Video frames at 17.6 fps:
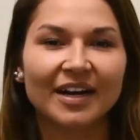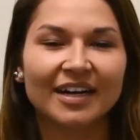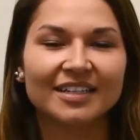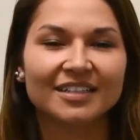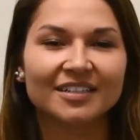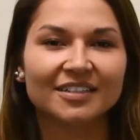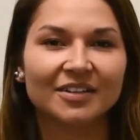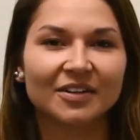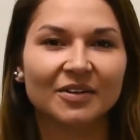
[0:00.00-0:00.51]
I
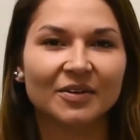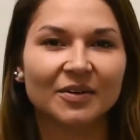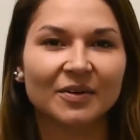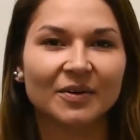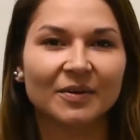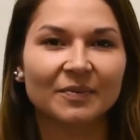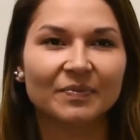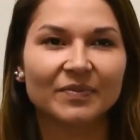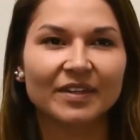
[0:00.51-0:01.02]
didn't
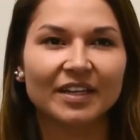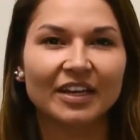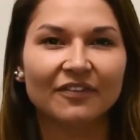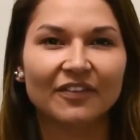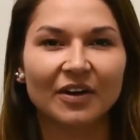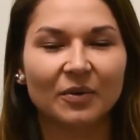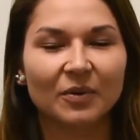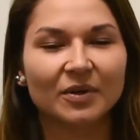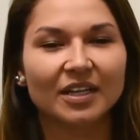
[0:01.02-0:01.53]
know if
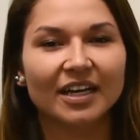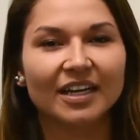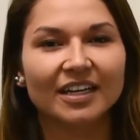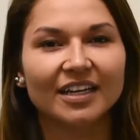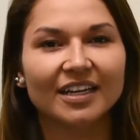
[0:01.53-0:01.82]
I would like